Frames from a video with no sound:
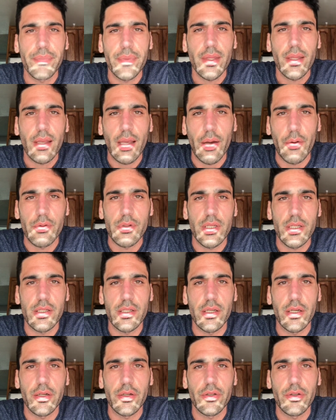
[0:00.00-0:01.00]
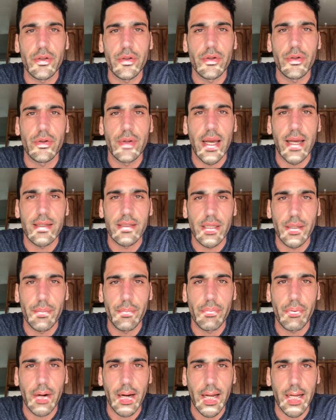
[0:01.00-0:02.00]
I was listening to SM
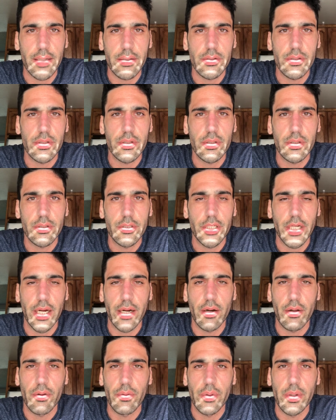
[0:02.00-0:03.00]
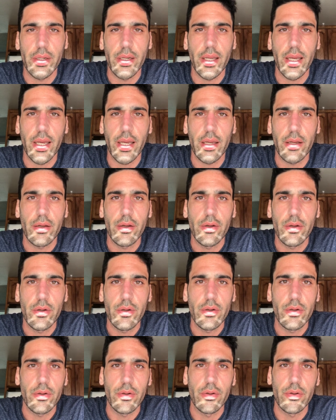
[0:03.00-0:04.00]
Pratt's channel one day,
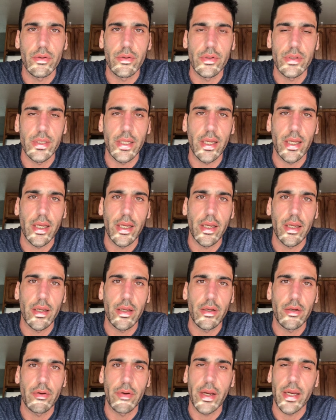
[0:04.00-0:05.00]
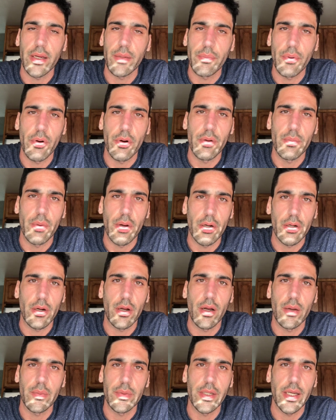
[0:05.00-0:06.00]
who's a great Pokemon
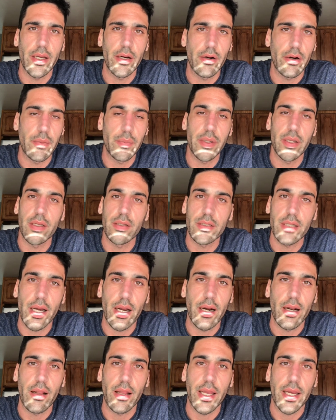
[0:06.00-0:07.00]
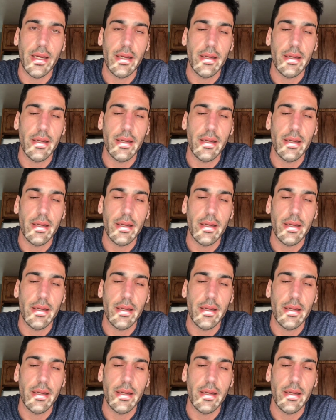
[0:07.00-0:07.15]
commentator. I mean, he's kind of like